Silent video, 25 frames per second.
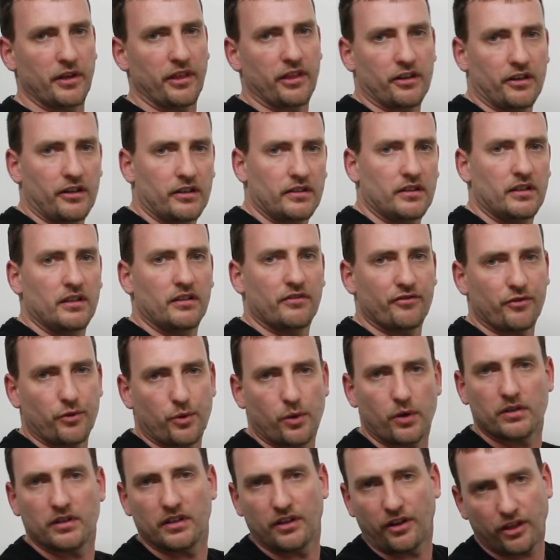be 13,
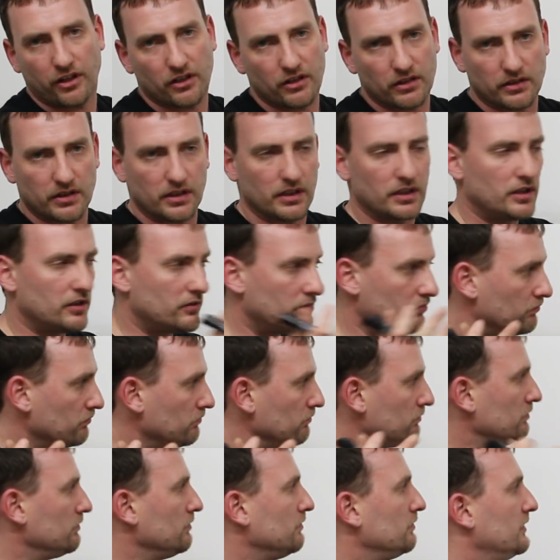14, 13,
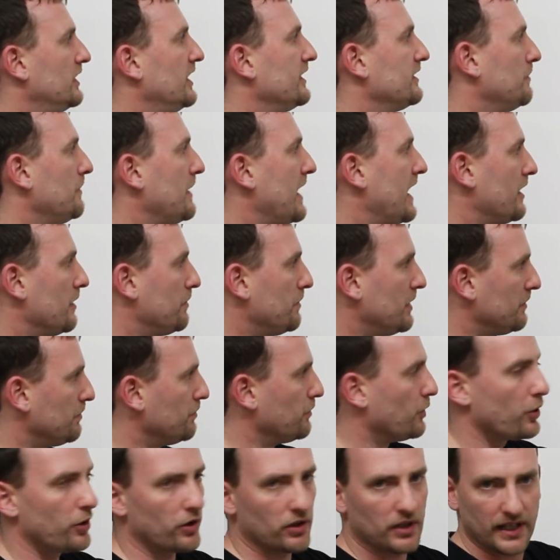doesn't matter, but
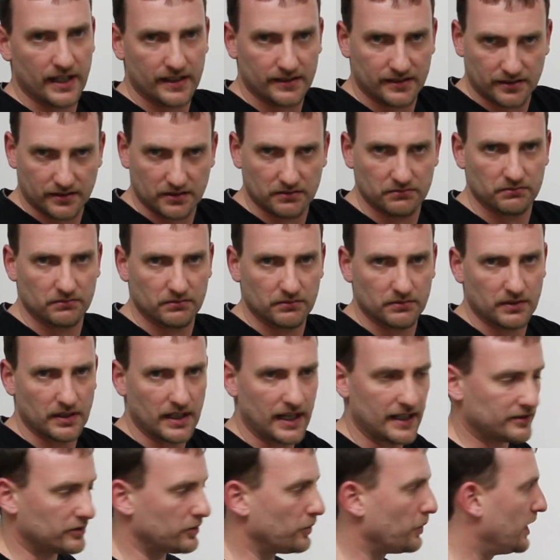more or less,
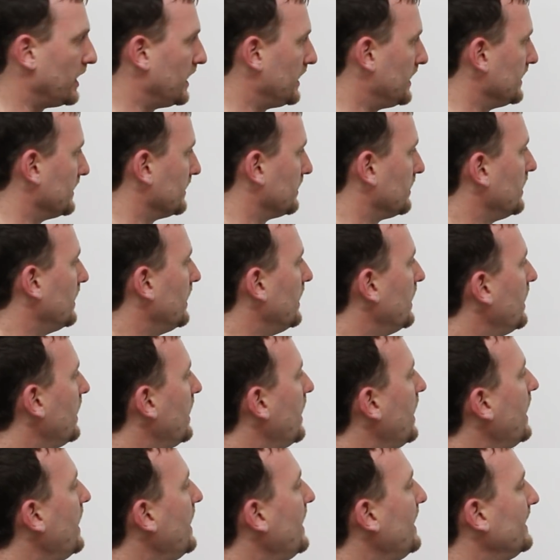that's the way it is.
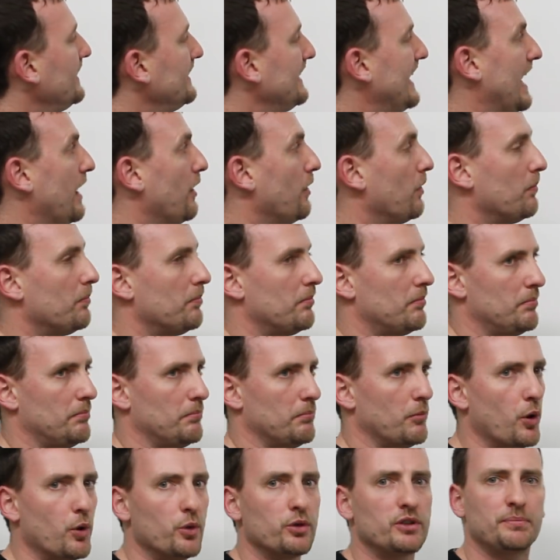Now,
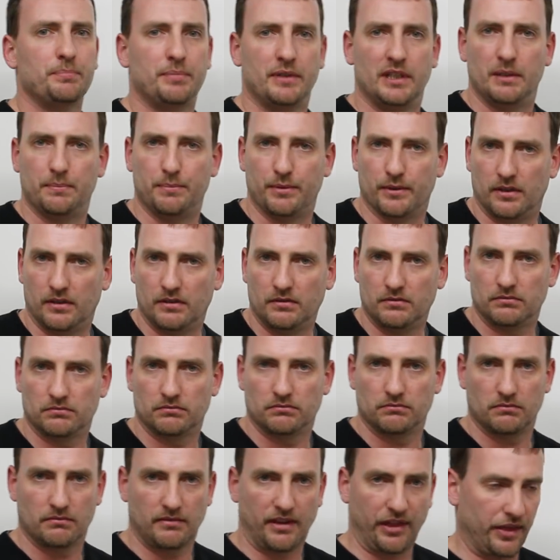most people
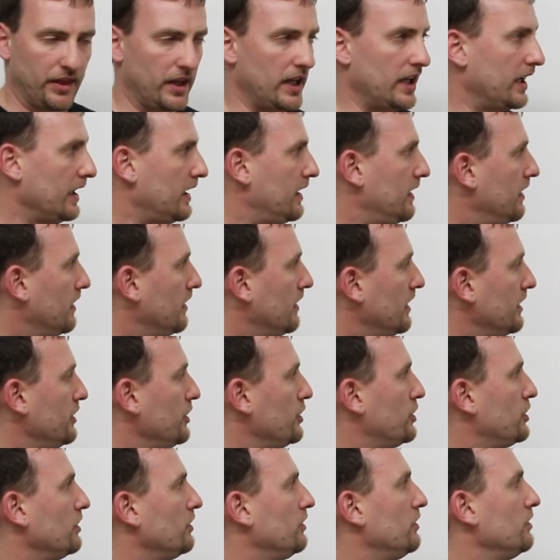think that
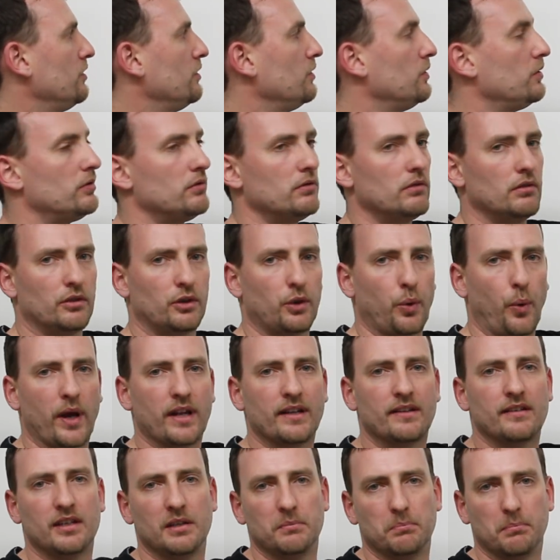you should do
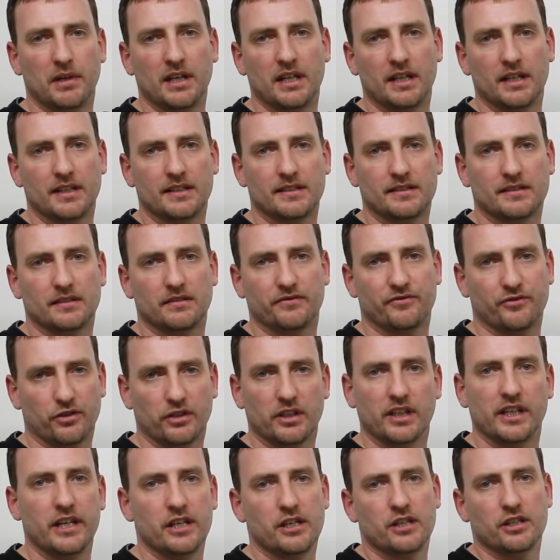20 minutes
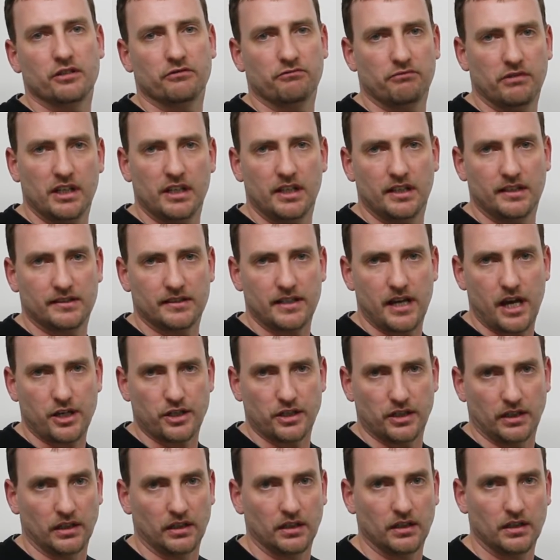for each reading
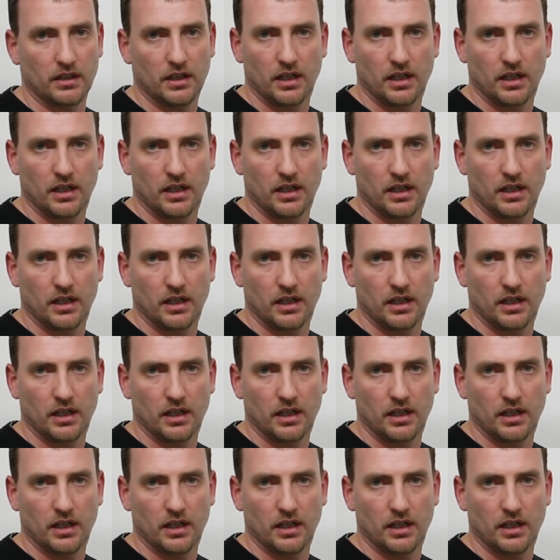section.